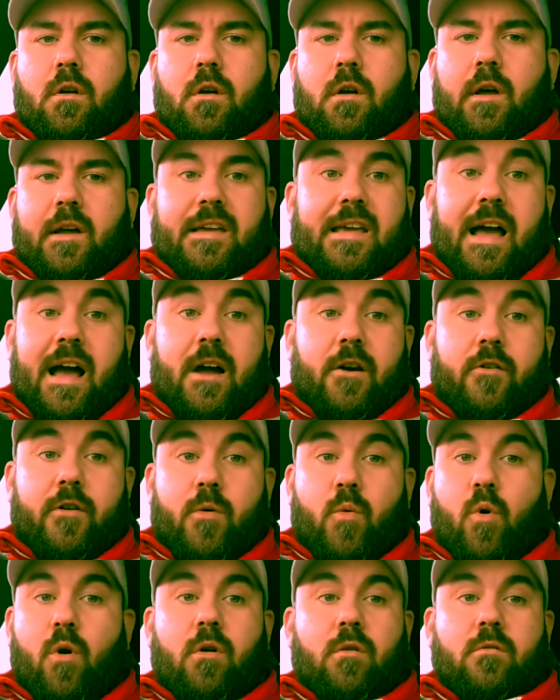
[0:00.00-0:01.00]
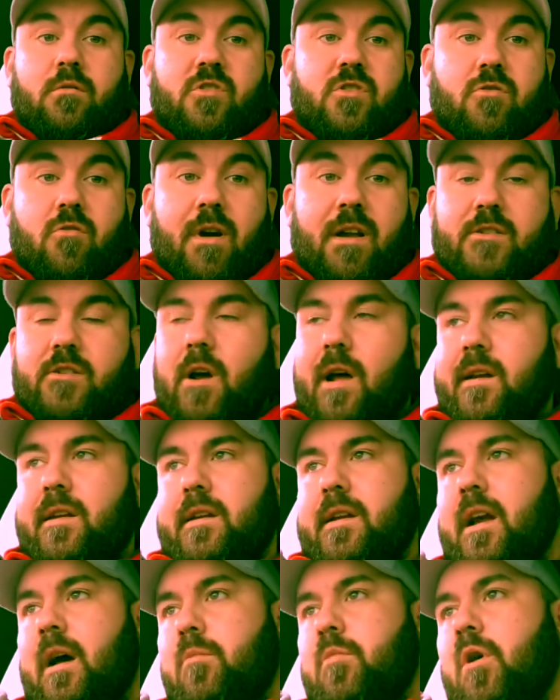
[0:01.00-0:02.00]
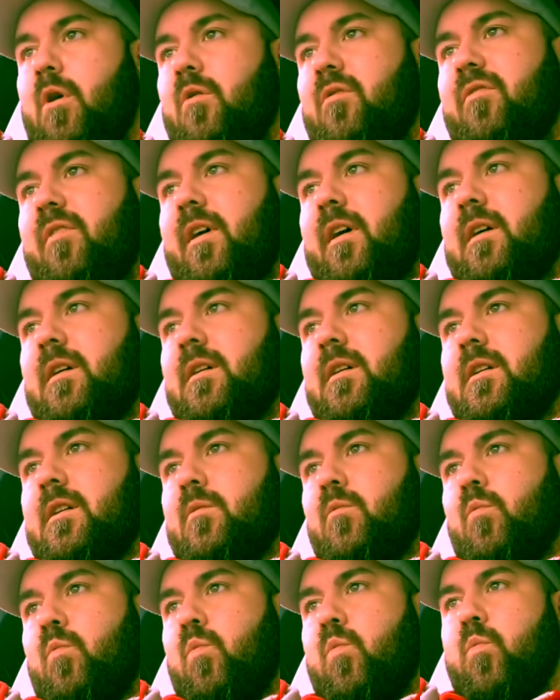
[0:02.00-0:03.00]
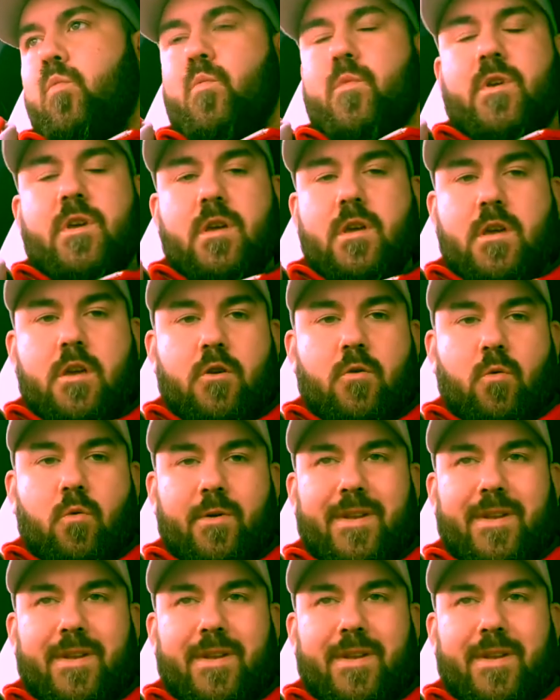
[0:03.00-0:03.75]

a category one scratch handicap golfer, your